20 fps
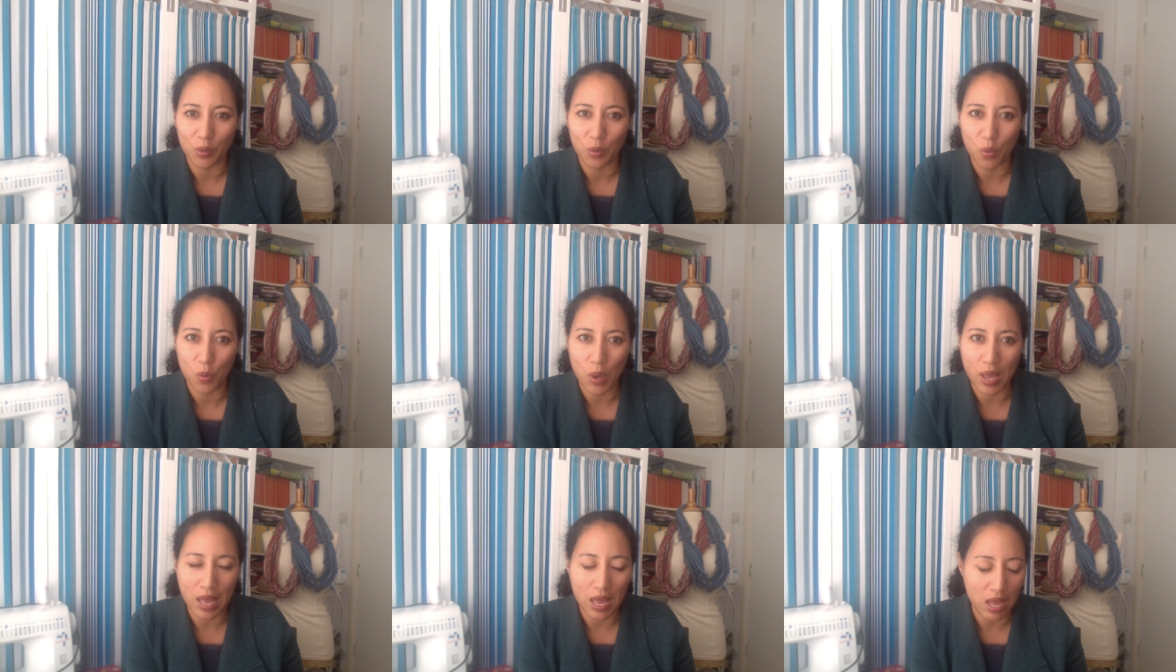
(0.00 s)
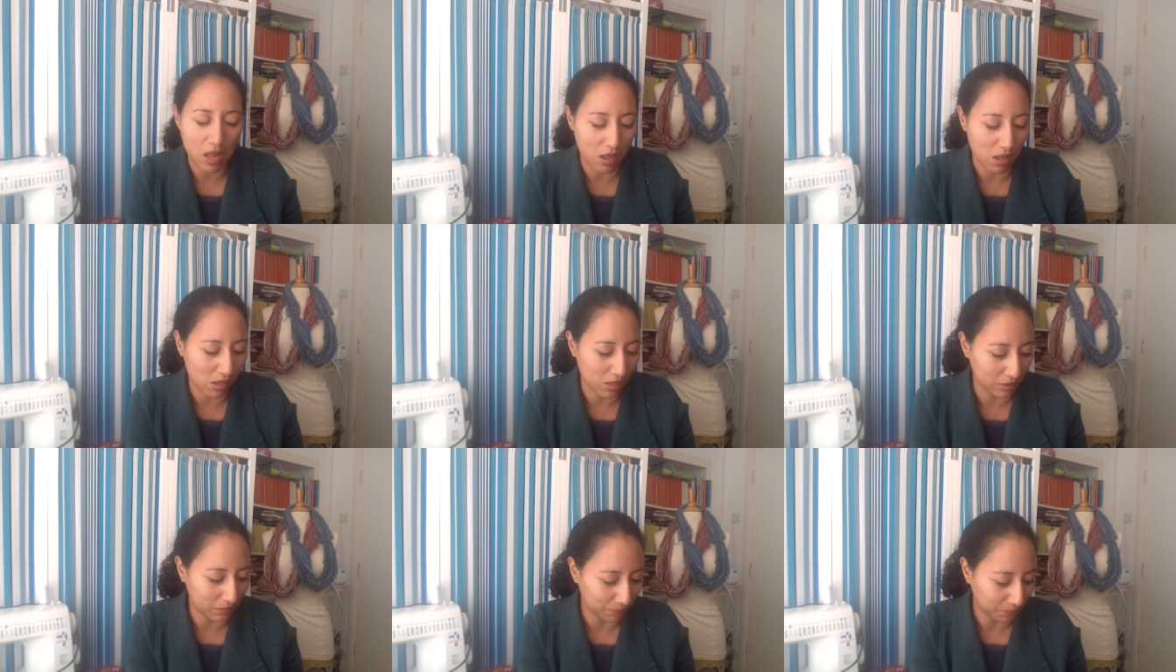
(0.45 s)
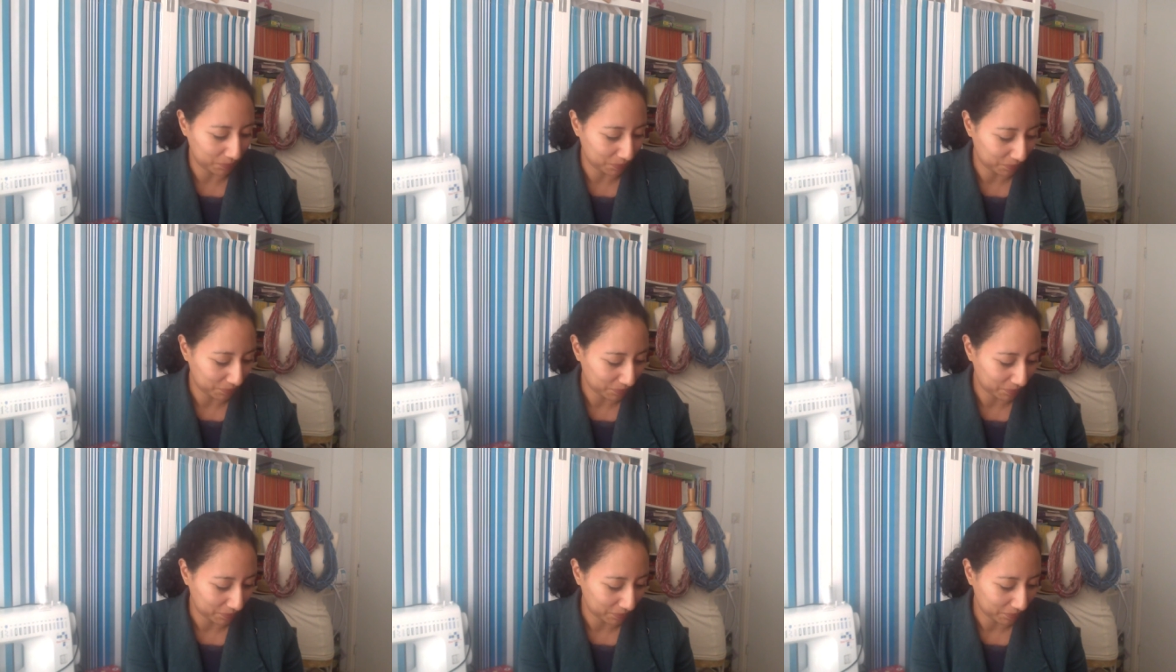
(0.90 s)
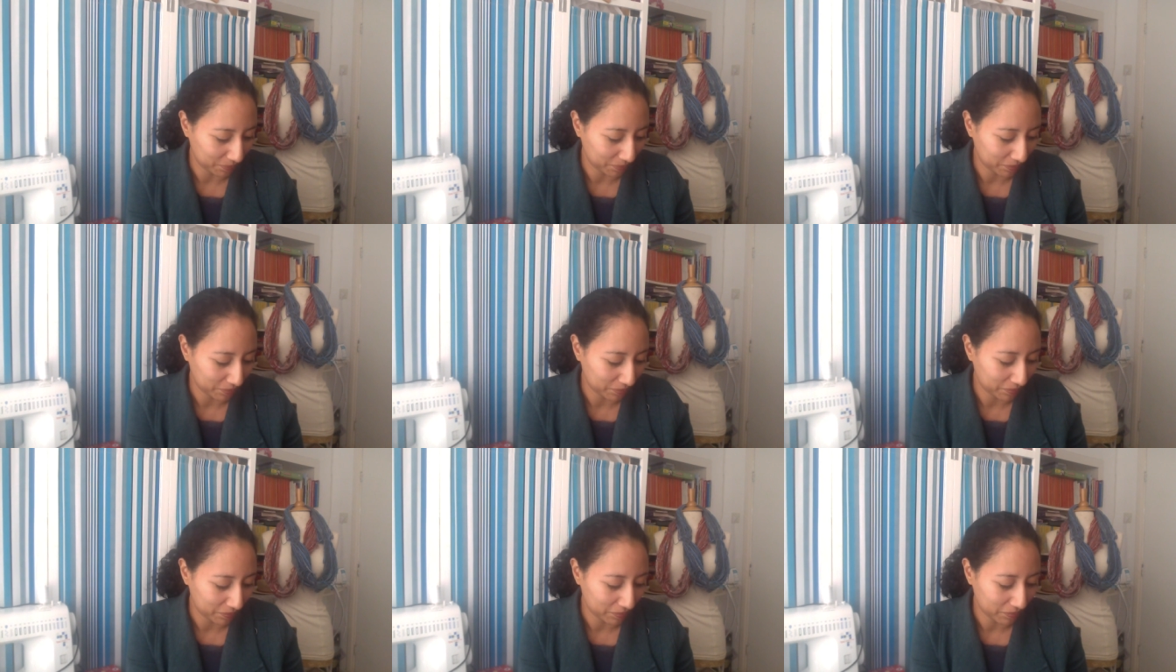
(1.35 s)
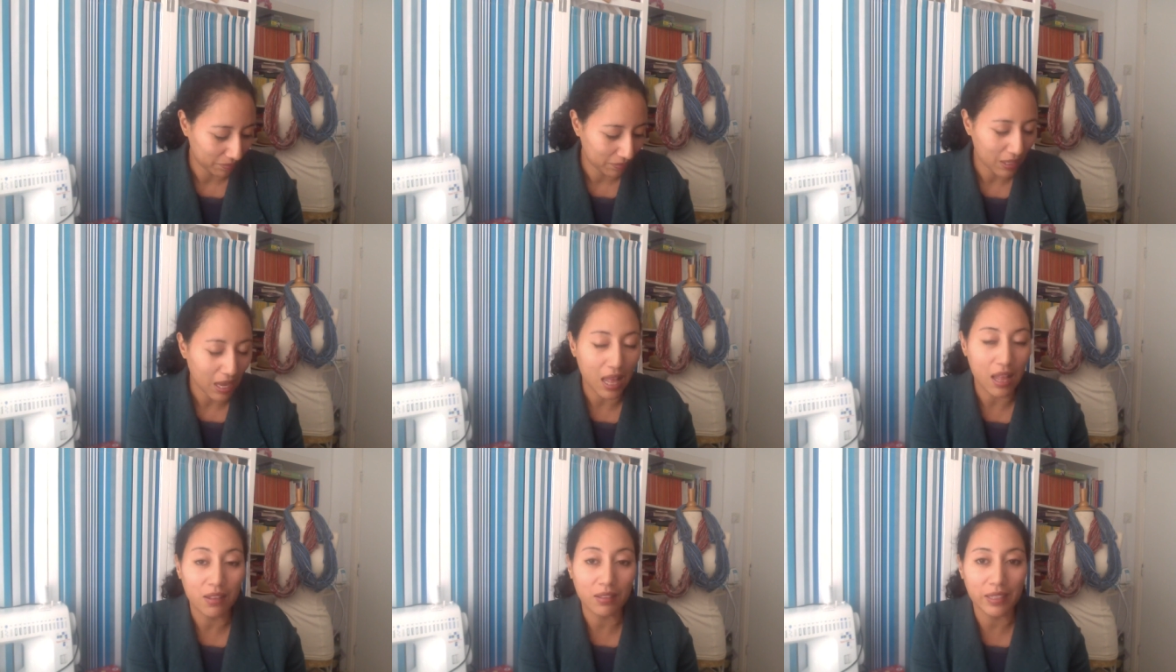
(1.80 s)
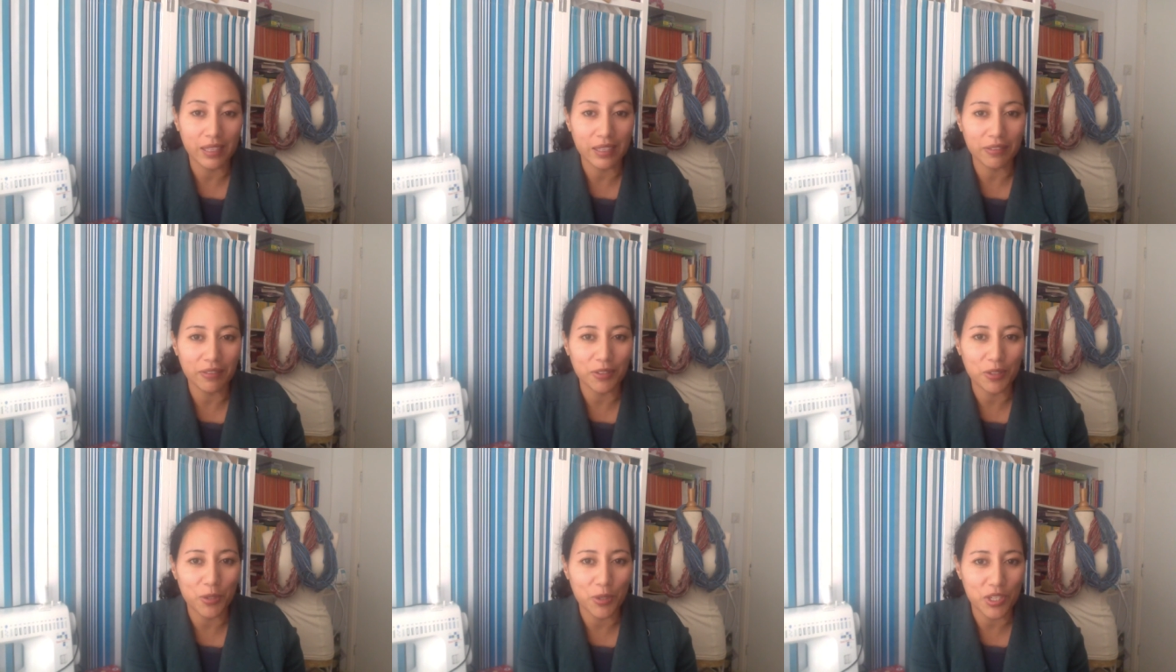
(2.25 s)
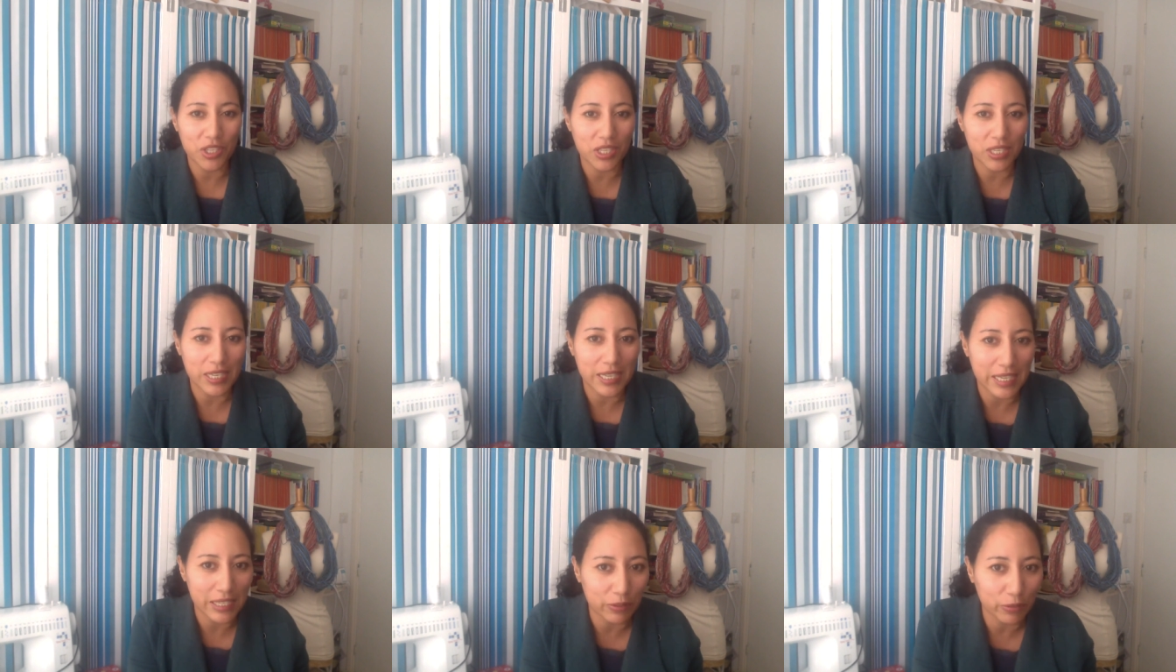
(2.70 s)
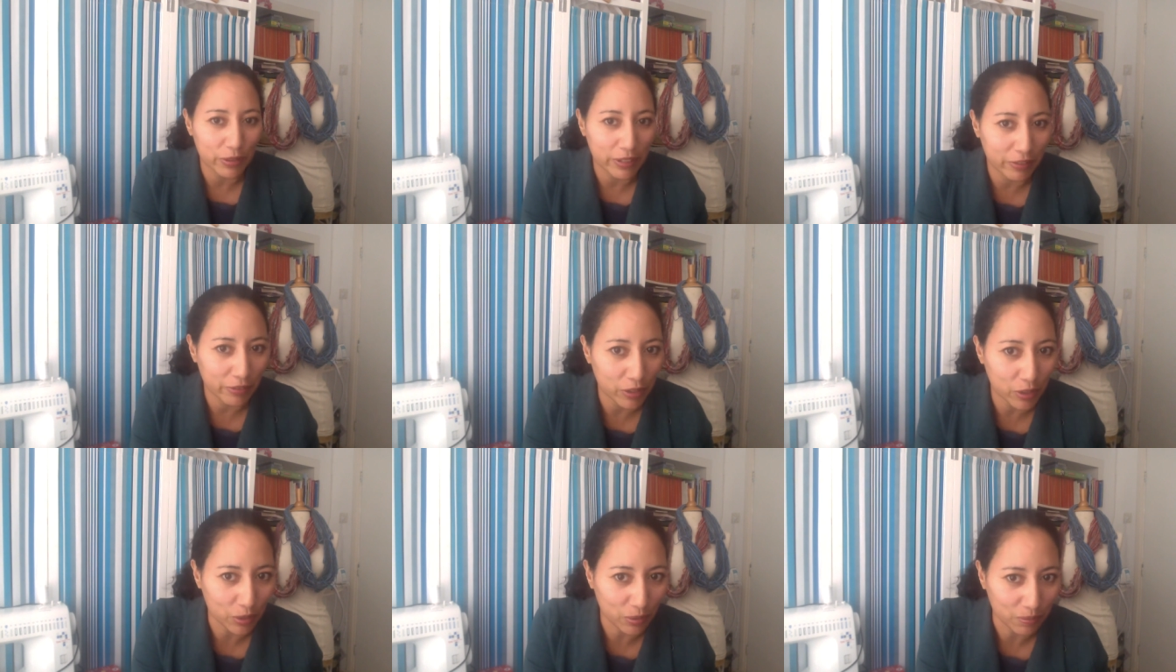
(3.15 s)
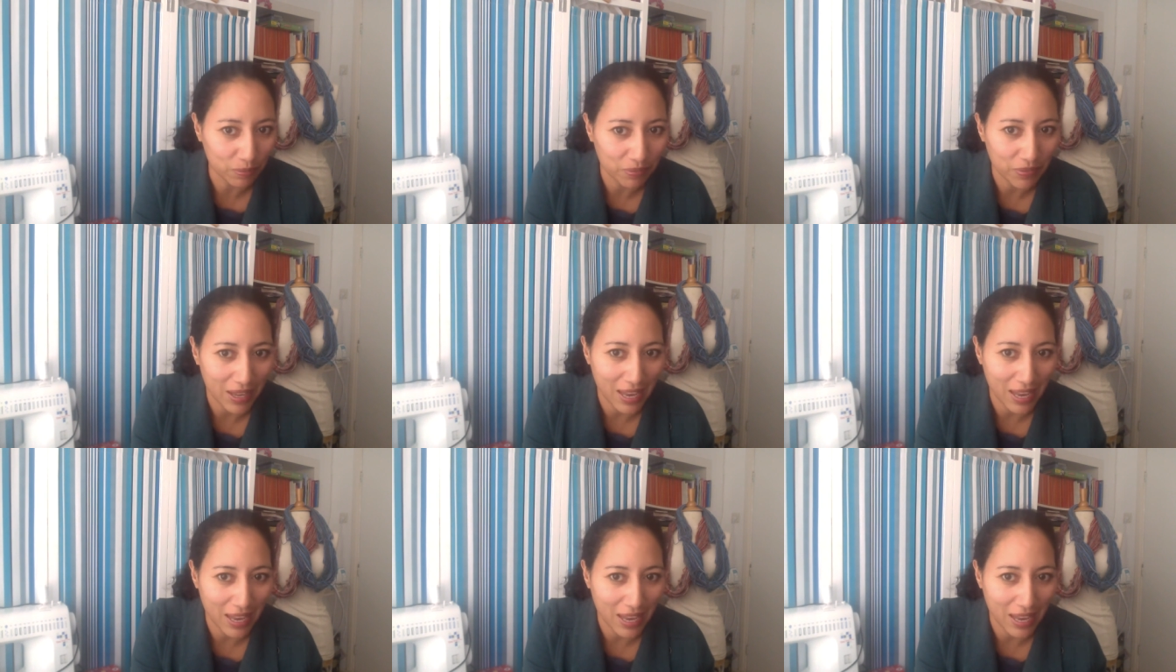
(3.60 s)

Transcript: Well, I'll give you a sneak review